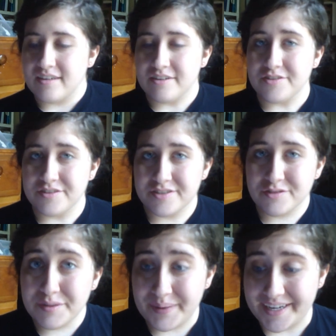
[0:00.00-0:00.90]
There's
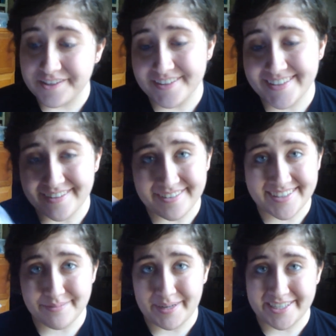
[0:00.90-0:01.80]
3 pages of
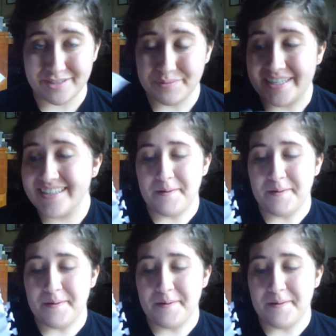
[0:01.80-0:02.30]
this masterpiece,